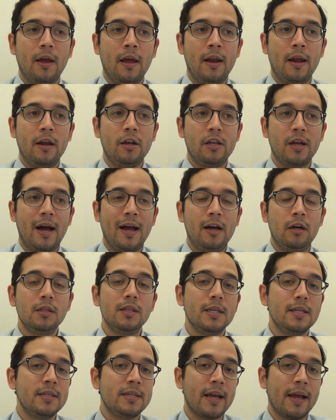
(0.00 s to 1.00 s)
and I dialed
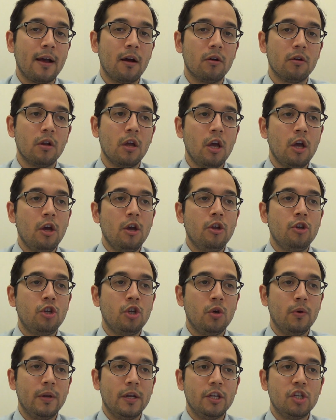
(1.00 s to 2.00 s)
it down
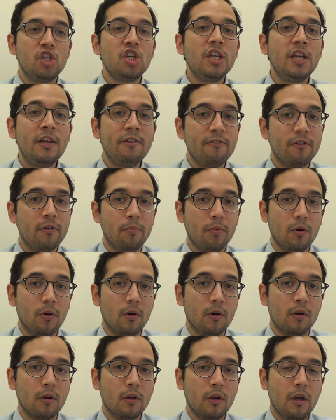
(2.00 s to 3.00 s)
to an
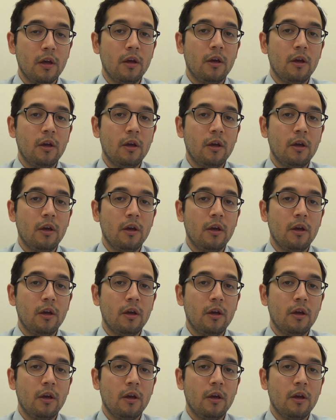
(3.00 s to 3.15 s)
achievable,